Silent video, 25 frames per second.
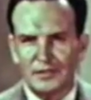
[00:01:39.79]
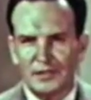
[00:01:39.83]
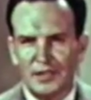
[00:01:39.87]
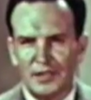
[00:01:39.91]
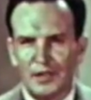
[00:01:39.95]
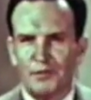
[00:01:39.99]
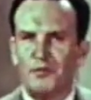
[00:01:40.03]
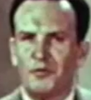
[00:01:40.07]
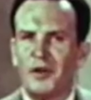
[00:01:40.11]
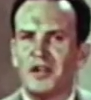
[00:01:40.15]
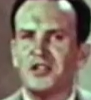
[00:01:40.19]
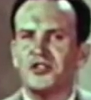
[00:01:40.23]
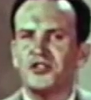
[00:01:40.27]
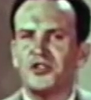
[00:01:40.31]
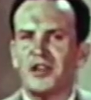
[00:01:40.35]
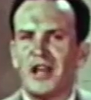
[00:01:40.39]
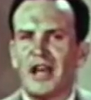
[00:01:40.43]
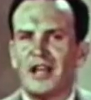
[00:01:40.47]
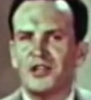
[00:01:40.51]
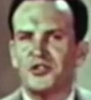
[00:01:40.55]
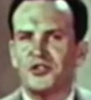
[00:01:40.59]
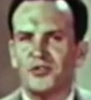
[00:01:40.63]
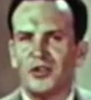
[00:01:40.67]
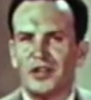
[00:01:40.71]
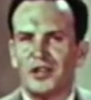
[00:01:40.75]
a French
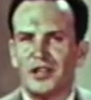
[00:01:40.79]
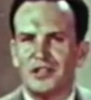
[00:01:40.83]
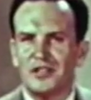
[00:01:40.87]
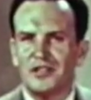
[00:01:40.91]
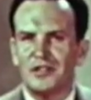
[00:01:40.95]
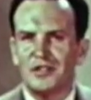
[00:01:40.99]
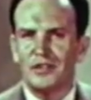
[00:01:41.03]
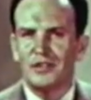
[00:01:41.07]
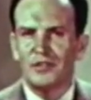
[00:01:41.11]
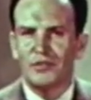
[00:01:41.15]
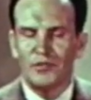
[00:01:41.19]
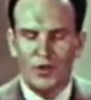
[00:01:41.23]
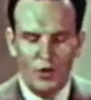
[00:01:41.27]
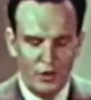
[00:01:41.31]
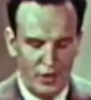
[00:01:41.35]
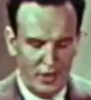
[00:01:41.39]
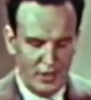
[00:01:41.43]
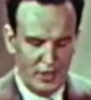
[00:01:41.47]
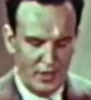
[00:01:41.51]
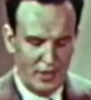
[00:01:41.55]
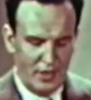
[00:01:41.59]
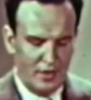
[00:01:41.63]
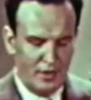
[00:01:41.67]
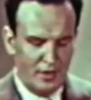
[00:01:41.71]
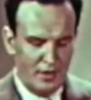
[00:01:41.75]
naturalist, wrote it
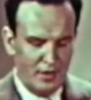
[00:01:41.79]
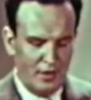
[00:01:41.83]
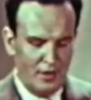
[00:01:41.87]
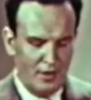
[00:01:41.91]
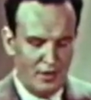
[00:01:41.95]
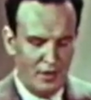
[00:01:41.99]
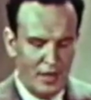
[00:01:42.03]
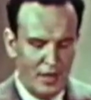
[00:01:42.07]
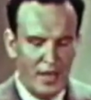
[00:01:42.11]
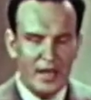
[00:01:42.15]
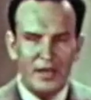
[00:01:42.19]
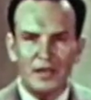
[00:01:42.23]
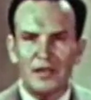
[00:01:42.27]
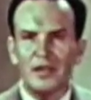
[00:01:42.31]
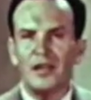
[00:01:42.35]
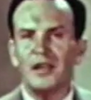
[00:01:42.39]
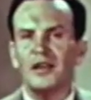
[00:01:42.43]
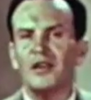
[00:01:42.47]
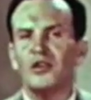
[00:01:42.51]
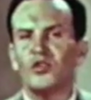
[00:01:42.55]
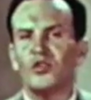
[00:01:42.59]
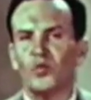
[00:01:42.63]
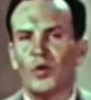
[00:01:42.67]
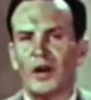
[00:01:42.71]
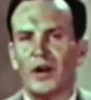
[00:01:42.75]
in
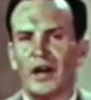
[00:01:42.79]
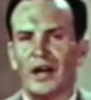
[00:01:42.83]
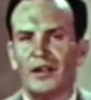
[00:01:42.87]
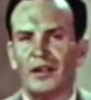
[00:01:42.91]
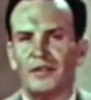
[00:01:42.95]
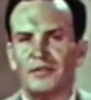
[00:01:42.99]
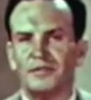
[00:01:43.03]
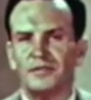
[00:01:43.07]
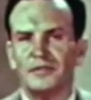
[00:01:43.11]
1812.